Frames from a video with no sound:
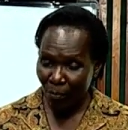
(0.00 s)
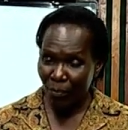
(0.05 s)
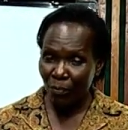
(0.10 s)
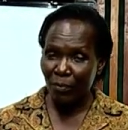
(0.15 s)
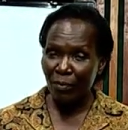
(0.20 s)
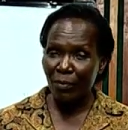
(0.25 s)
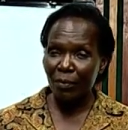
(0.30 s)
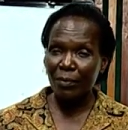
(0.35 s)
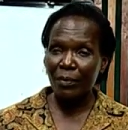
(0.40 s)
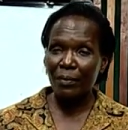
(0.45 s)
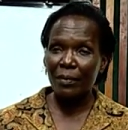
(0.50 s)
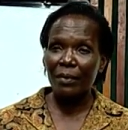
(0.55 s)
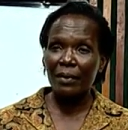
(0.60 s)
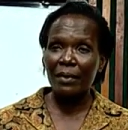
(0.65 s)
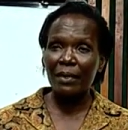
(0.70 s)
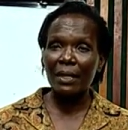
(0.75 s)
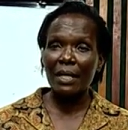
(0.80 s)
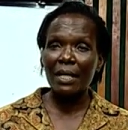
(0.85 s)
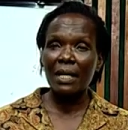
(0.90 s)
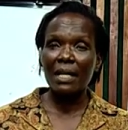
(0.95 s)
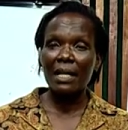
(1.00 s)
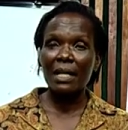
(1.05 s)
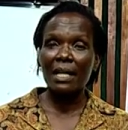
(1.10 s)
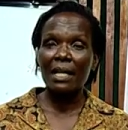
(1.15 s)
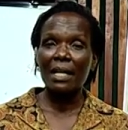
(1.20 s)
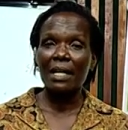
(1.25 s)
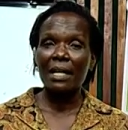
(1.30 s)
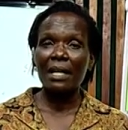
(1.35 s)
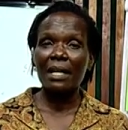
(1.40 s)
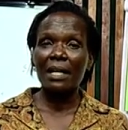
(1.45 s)

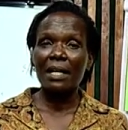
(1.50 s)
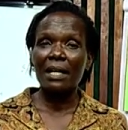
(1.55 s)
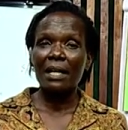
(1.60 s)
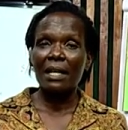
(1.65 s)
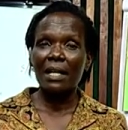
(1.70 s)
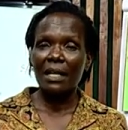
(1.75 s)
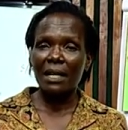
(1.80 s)
Nobody speaks.